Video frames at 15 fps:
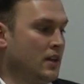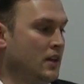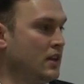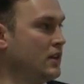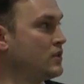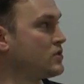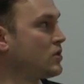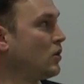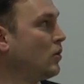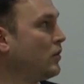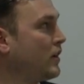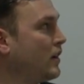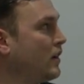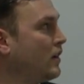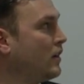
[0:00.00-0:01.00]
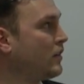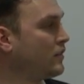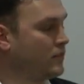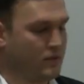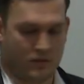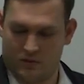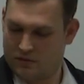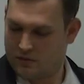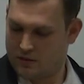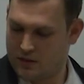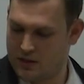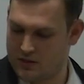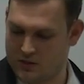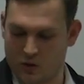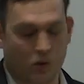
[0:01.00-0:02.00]
he sold, uh,
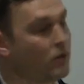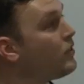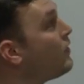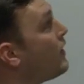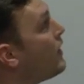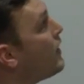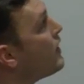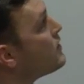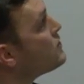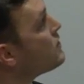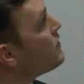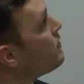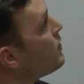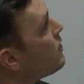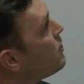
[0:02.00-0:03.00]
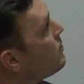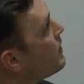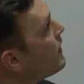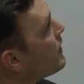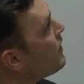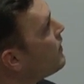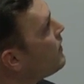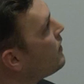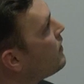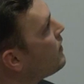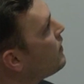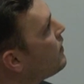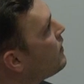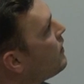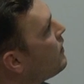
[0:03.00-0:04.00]
he sold, actually real quick,
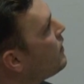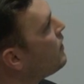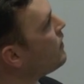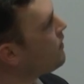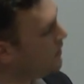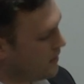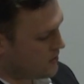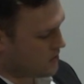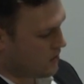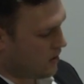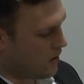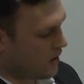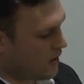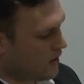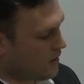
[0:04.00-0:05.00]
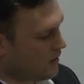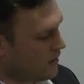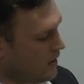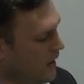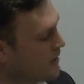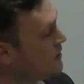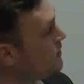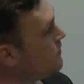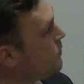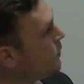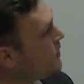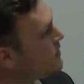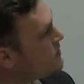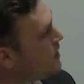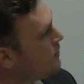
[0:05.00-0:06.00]
this car,
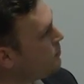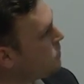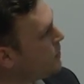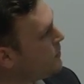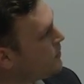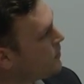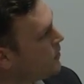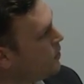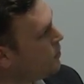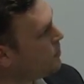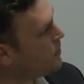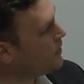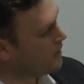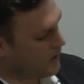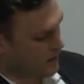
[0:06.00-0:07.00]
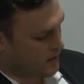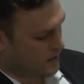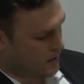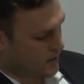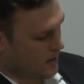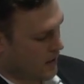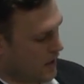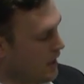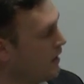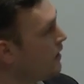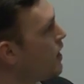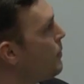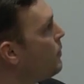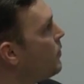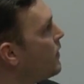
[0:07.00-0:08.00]
1947 Plymouth Coupe, and a
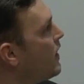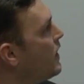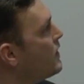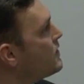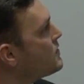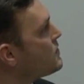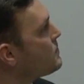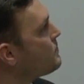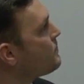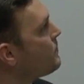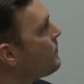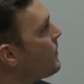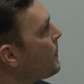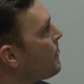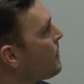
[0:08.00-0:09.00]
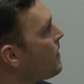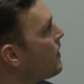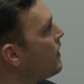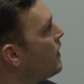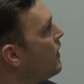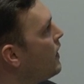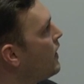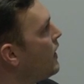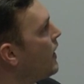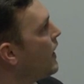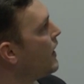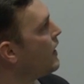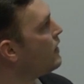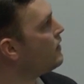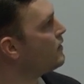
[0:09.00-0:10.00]
couple guns,
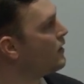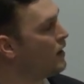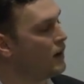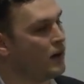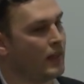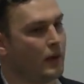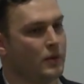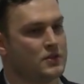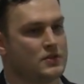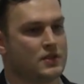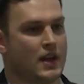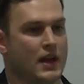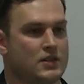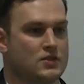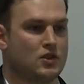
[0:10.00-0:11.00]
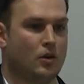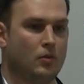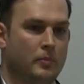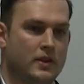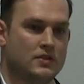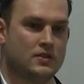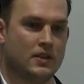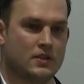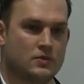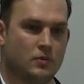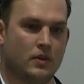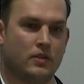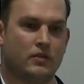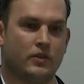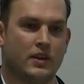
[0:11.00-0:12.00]
and uh, that was his cash to start a business
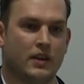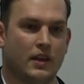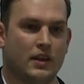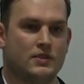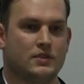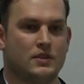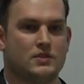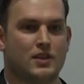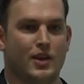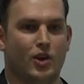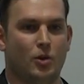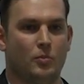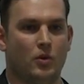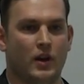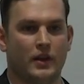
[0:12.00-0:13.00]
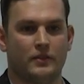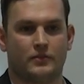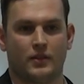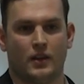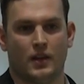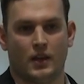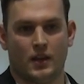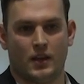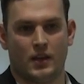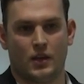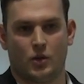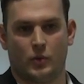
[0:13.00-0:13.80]
with three kids and a stay-at-home wife. He